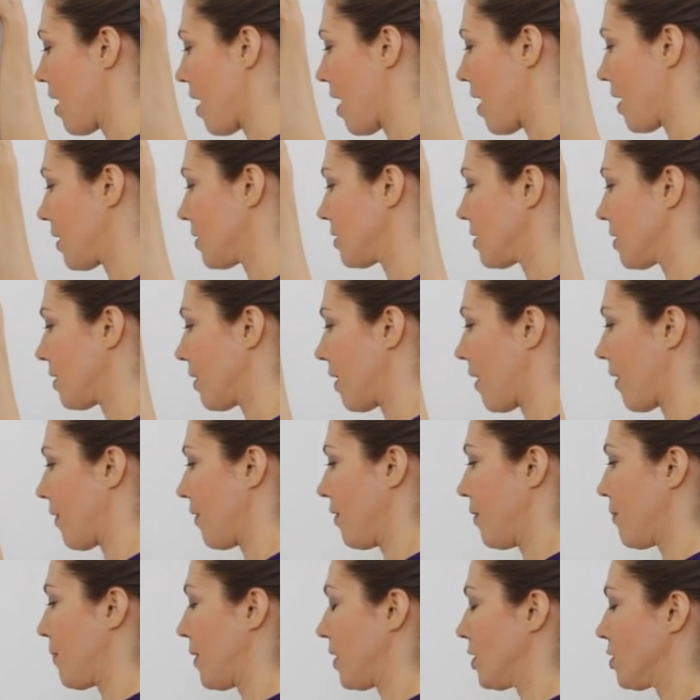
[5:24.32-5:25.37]
and
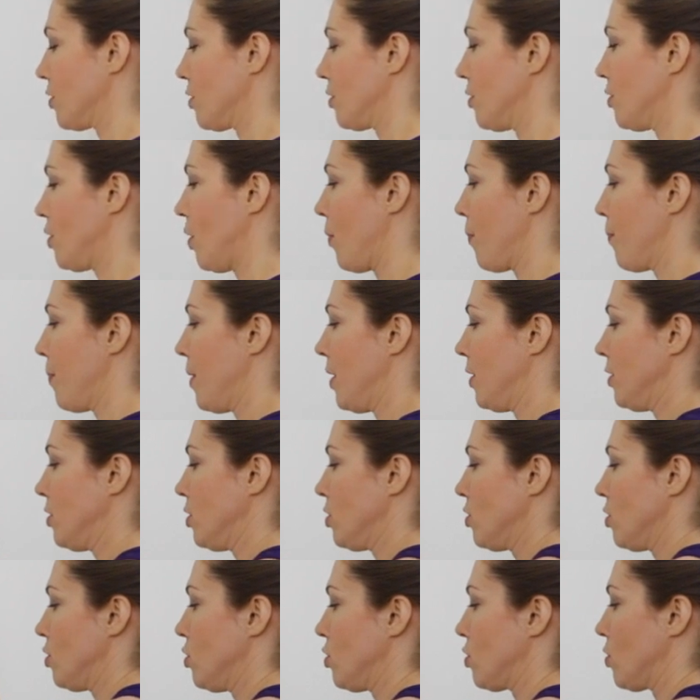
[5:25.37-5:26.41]
together. Make sure you don't pinch the